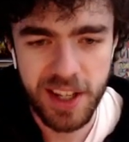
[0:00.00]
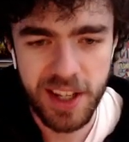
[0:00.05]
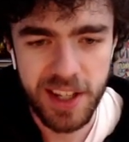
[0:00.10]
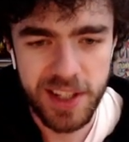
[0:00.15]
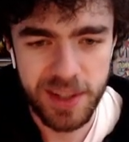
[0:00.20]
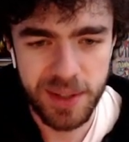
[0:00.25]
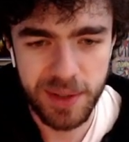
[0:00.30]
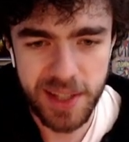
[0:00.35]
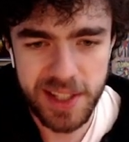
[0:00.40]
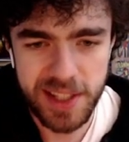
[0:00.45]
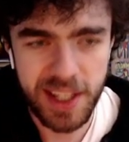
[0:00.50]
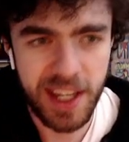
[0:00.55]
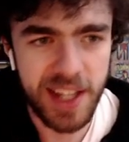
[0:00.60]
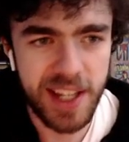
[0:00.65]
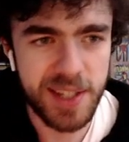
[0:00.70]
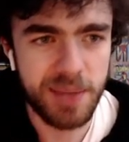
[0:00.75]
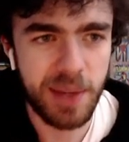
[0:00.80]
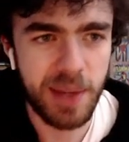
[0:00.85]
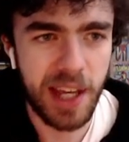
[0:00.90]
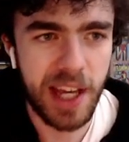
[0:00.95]
So in this
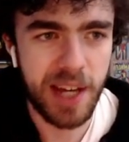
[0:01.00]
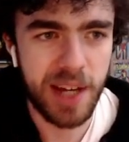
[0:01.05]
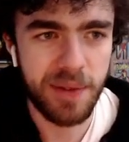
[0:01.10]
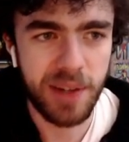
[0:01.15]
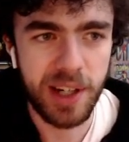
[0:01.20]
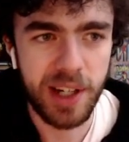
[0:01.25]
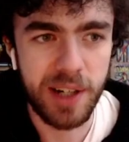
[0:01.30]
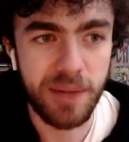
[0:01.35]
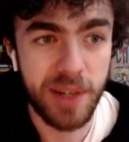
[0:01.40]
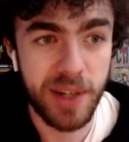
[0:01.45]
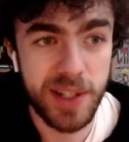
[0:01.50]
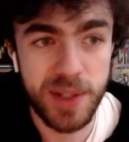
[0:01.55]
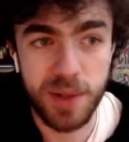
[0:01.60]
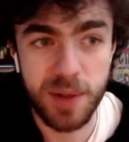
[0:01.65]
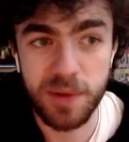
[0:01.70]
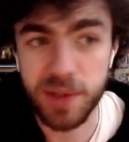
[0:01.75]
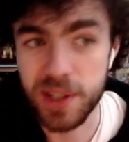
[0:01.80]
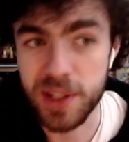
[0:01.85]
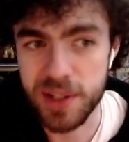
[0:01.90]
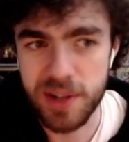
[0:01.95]
case we have our Vessel
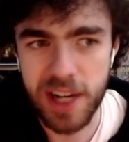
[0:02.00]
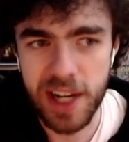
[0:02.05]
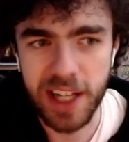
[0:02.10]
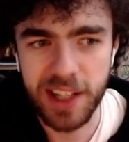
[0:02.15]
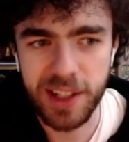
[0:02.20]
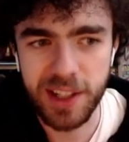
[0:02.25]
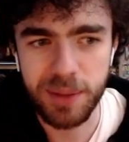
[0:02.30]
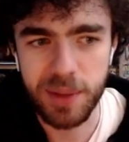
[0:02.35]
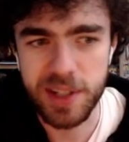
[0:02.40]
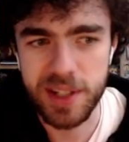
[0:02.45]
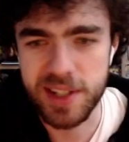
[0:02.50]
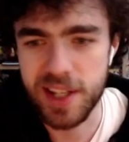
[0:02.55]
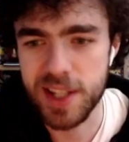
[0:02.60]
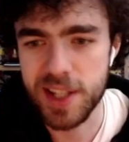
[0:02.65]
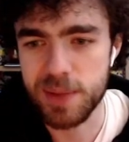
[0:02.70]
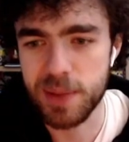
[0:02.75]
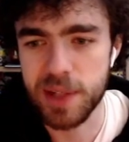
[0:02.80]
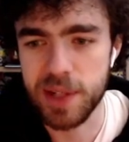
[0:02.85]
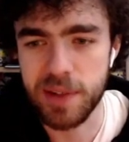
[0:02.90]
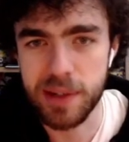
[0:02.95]
for the Dragon, which
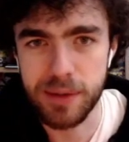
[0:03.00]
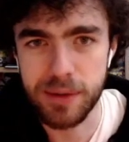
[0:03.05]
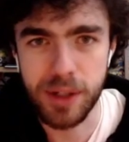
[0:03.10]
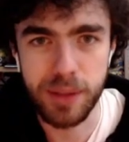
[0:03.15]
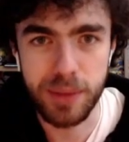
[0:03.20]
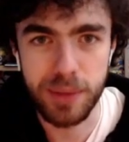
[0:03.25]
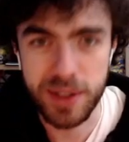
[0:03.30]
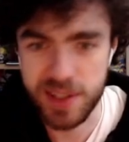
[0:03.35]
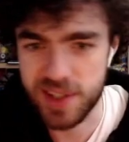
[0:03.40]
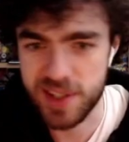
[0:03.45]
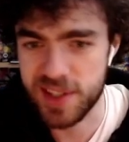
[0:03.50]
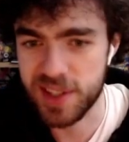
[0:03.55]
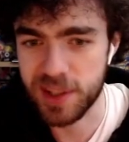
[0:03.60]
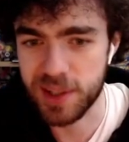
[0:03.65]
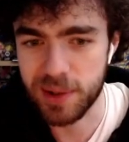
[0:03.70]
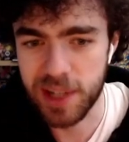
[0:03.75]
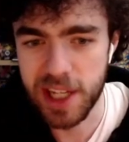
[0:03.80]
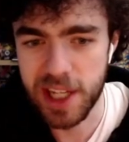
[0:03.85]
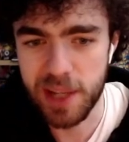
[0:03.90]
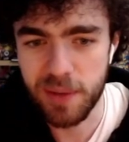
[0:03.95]
sends one of our worm monsters to the
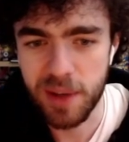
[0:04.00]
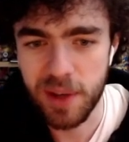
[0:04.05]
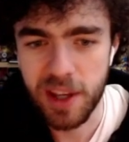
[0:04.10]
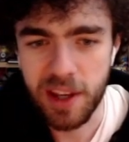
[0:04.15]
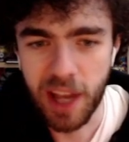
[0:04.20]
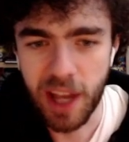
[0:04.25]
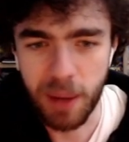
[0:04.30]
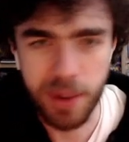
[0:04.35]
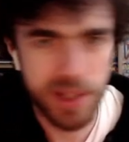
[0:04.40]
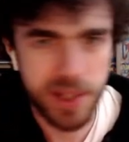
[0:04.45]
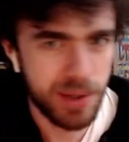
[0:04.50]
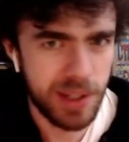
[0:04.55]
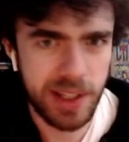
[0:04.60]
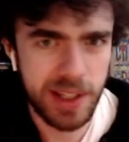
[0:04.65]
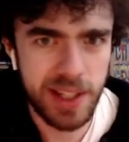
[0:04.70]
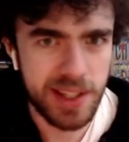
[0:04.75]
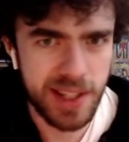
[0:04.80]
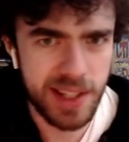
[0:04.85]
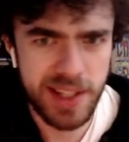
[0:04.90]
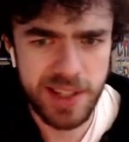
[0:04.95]
grave, and we're doing
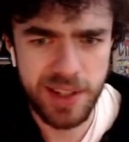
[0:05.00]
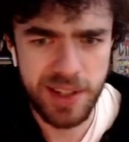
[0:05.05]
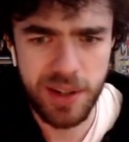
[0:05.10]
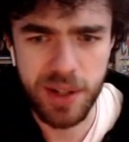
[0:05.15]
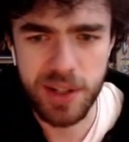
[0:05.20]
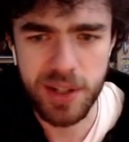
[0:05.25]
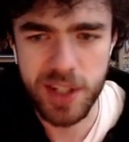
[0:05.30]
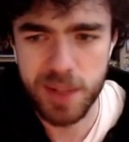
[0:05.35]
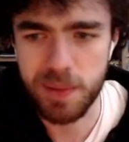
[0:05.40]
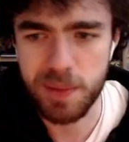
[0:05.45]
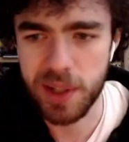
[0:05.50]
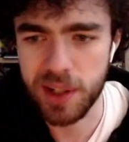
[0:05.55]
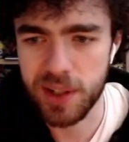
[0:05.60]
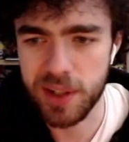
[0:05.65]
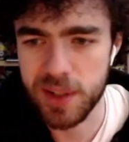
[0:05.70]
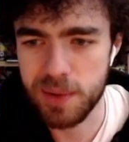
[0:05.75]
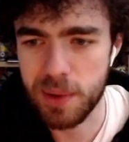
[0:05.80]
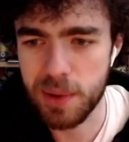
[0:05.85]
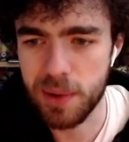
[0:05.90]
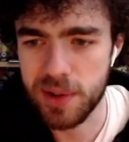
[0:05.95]
this turn just
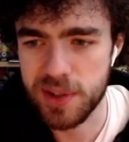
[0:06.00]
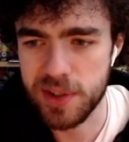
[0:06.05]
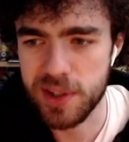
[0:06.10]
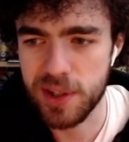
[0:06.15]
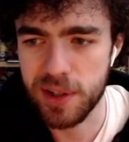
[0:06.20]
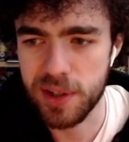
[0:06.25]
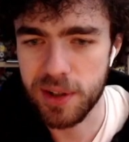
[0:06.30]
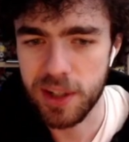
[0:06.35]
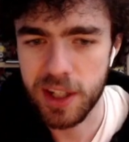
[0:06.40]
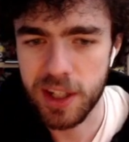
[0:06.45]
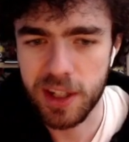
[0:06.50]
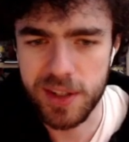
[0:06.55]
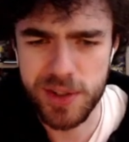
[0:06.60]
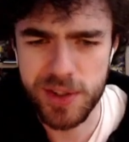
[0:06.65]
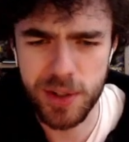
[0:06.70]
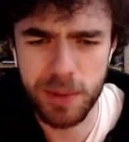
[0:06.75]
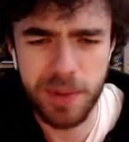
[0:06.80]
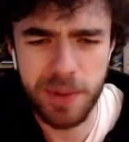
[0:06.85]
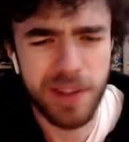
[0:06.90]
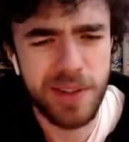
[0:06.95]
because we want to, because
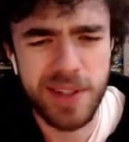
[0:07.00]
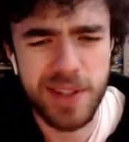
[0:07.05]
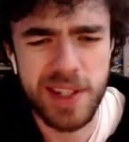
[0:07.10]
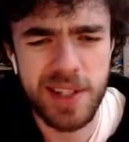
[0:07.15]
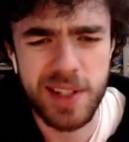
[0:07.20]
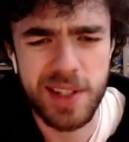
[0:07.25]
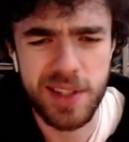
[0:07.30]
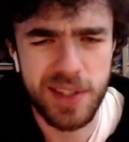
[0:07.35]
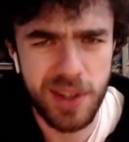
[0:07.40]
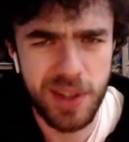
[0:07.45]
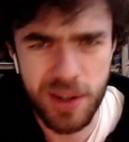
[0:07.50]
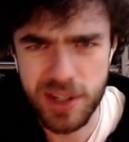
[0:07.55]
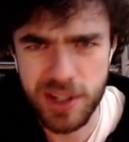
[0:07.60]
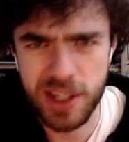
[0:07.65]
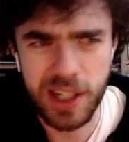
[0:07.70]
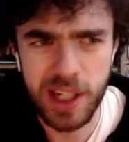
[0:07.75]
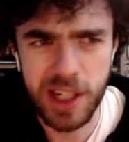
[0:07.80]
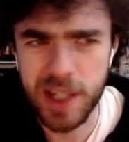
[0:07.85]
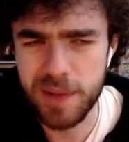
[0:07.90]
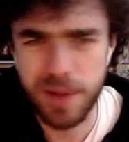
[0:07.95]
normally you use this as a searcher
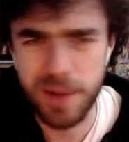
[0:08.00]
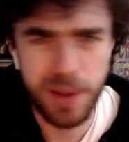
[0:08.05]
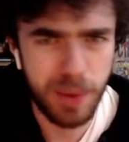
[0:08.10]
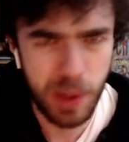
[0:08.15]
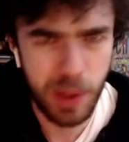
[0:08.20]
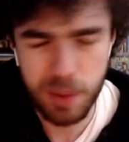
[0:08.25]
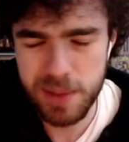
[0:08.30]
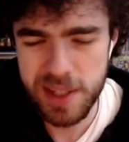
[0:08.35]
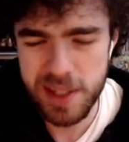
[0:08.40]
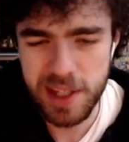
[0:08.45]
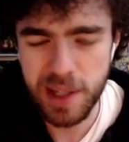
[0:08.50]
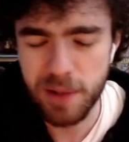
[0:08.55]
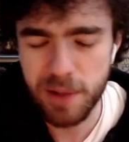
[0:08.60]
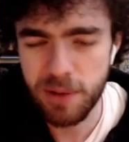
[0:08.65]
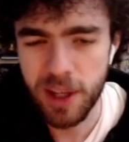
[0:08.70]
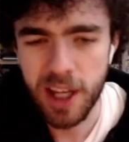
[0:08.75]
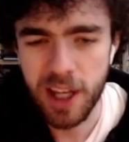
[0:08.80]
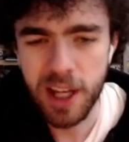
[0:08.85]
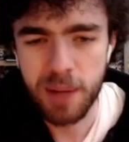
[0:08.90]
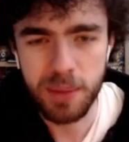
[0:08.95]
card for your worm stuff,
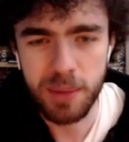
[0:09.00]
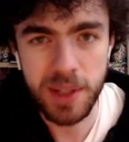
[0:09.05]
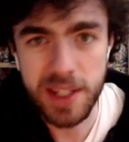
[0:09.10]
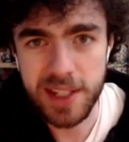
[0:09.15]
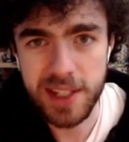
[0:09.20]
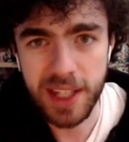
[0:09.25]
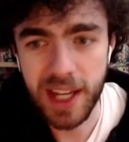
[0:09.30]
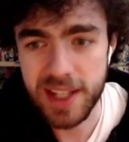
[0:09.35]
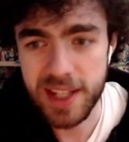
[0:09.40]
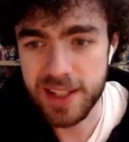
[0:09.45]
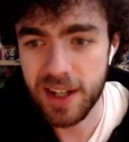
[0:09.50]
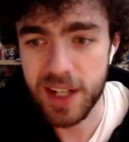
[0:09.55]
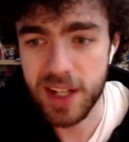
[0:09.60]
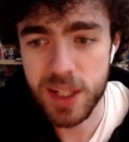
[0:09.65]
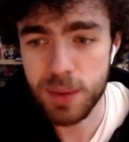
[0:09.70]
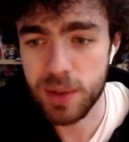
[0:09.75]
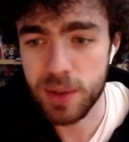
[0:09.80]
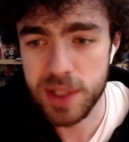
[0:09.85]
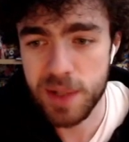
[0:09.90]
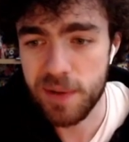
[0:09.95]
but in this case I
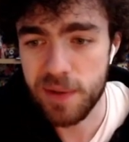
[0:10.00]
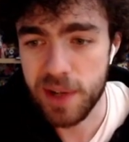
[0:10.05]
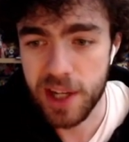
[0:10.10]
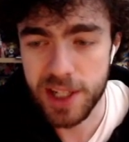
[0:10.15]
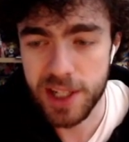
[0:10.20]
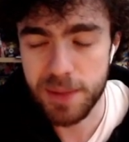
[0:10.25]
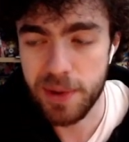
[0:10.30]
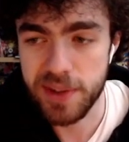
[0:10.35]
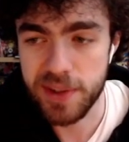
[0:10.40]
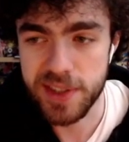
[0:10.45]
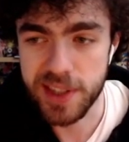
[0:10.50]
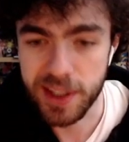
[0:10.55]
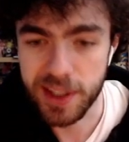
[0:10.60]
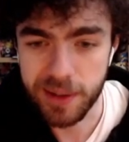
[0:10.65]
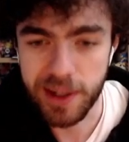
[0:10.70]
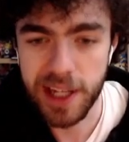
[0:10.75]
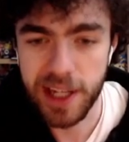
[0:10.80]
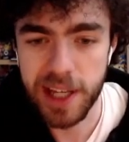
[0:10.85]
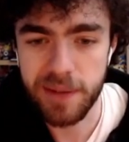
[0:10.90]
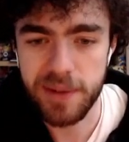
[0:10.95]
just want different attributes in the
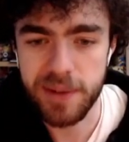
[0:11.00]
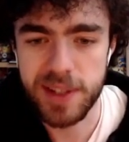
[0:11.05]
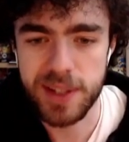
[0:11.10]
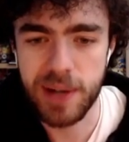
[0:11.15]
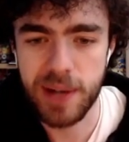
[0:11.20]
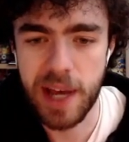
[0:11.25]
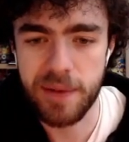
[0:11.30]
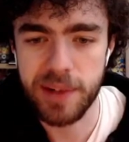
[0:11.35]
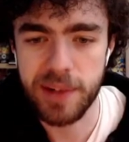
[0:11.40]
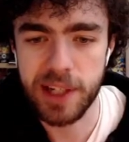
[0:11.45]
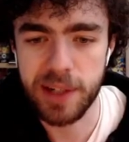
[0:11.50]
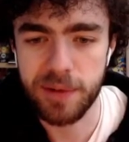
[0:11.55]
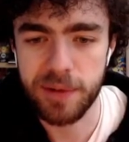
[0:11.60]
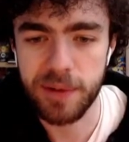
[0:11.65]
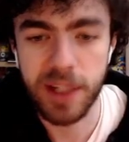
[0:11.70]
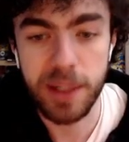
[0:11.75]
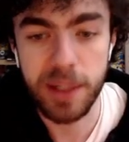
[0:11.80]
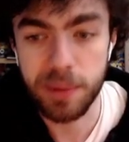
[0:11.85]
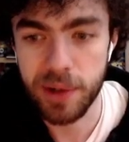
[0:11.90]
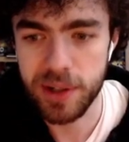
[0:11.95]
grave, so I have enough for
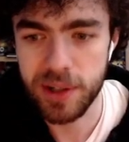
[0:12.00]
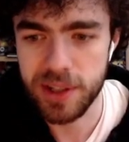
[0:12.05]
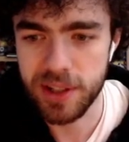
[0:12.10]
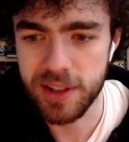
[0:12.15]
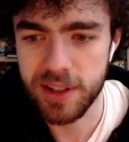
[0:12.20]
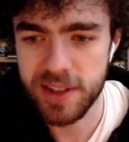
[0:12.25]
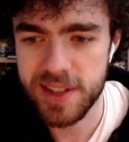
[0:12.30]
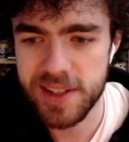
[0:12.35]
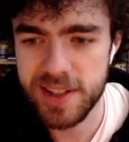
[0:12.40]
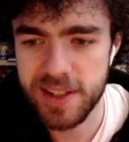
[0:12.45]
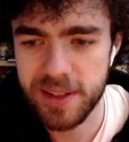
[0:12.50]
our Protos.